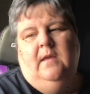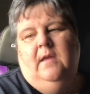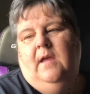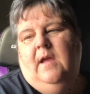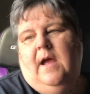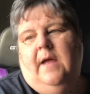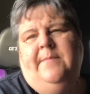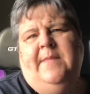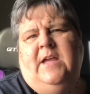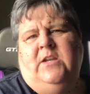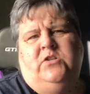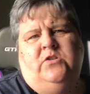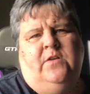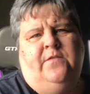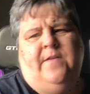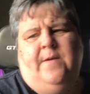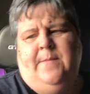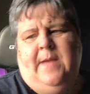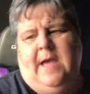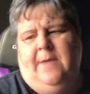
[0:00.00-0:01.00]
not sure if
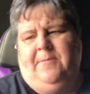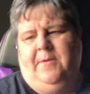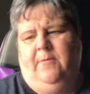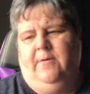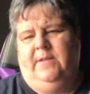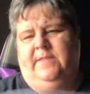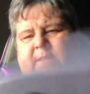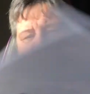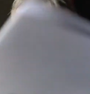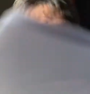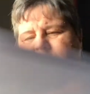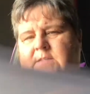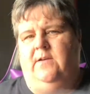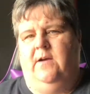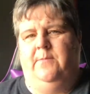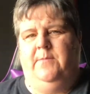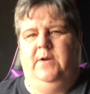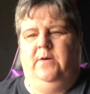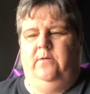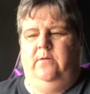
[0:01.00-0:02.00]
I'm happy with it, so
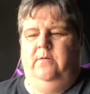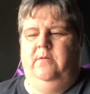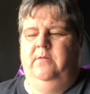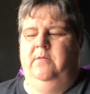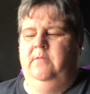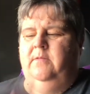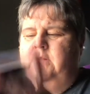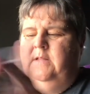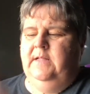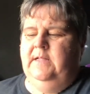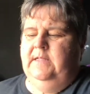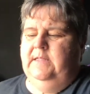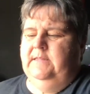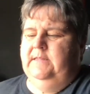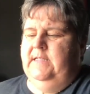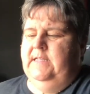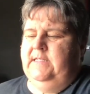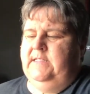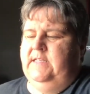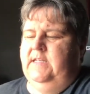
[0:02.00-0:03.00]
I'm going to
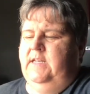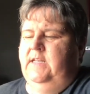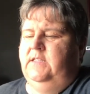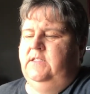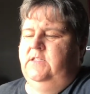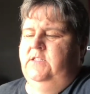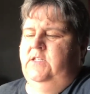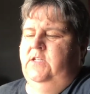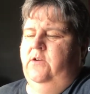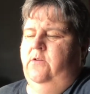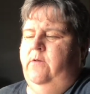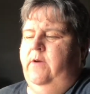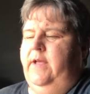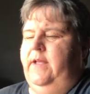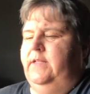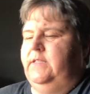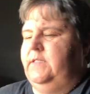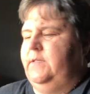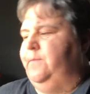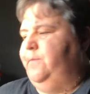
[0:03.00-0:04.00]
listen to
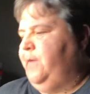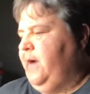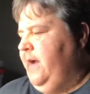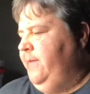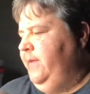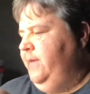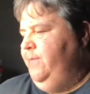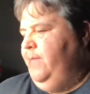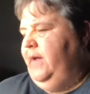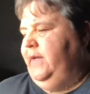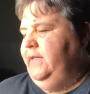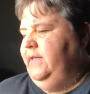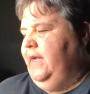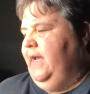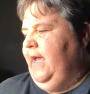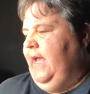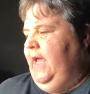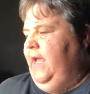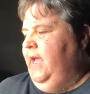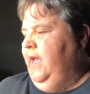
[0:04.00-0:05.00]
it probably
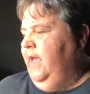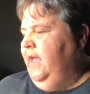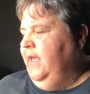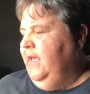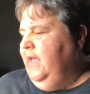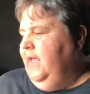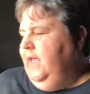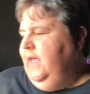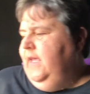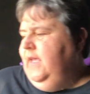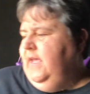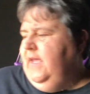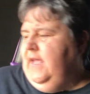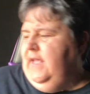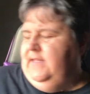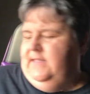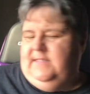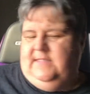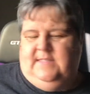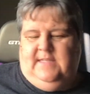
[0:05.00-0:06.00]
Monday
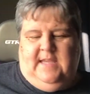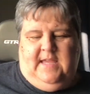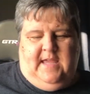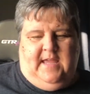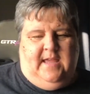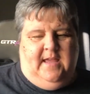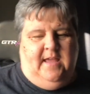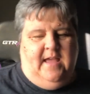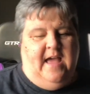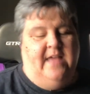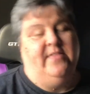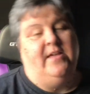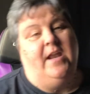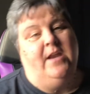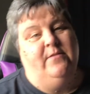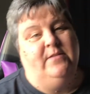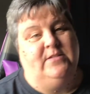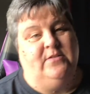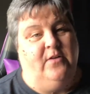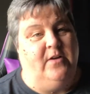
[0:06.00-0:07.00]
and see. I thought I
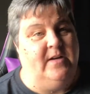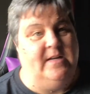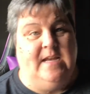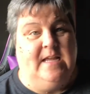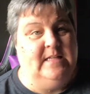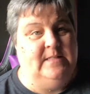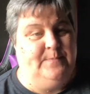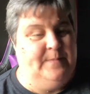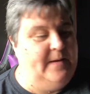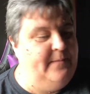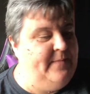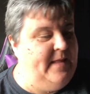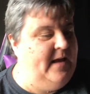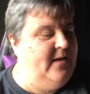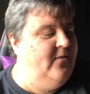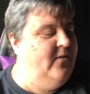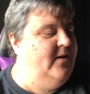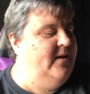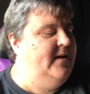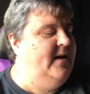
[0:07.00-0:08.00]
was organized, but I'm not
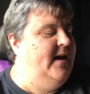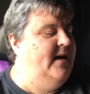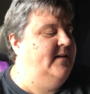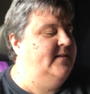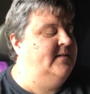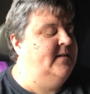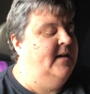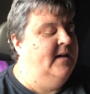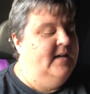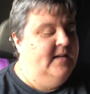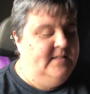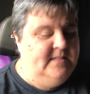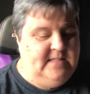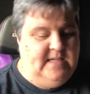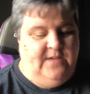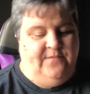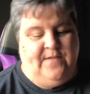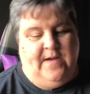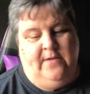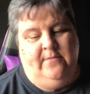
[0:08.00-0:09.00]
organized. See
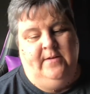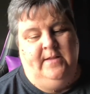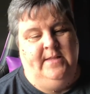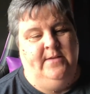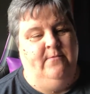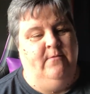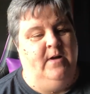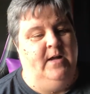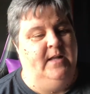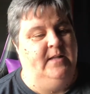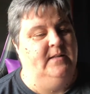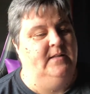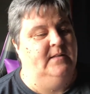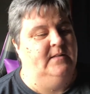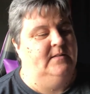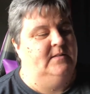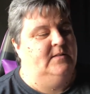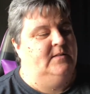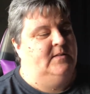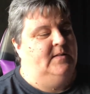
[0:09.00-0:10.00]
if I really want
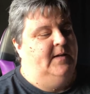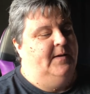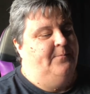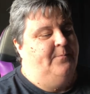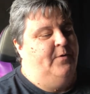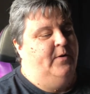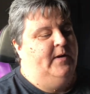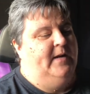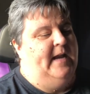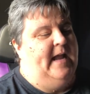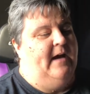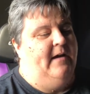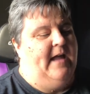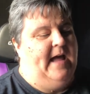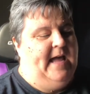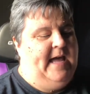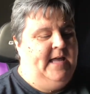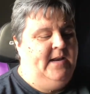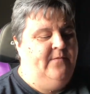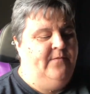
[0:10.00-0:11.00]
to put it out.
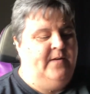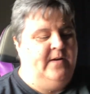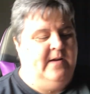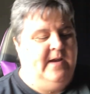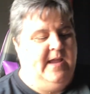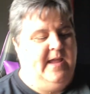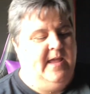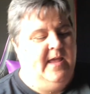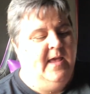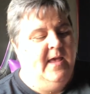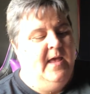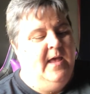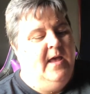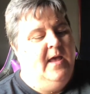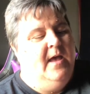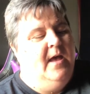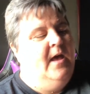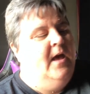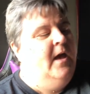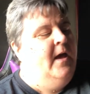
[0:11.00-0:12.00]
I had a very
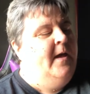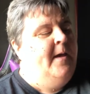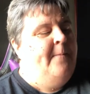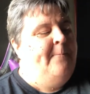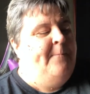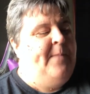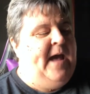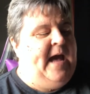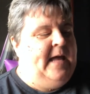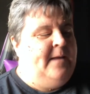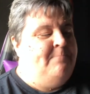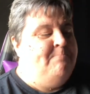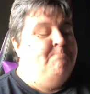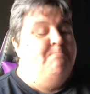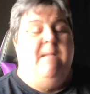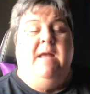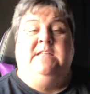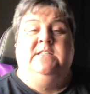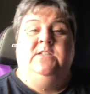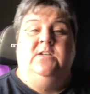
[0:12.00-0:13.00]
bad
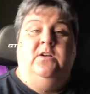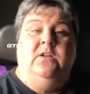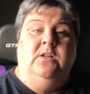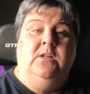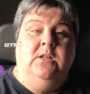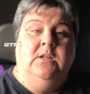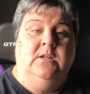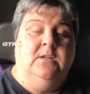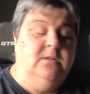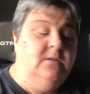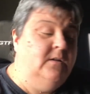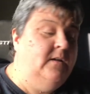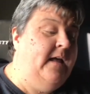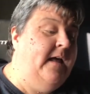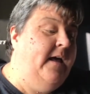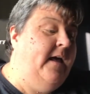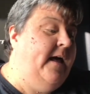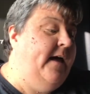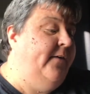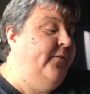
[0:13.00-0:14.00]
mental
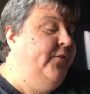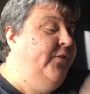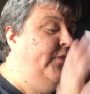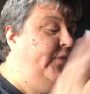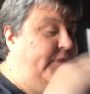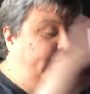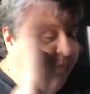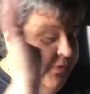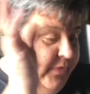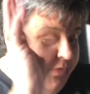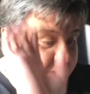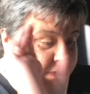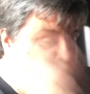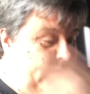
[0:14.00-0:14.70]
health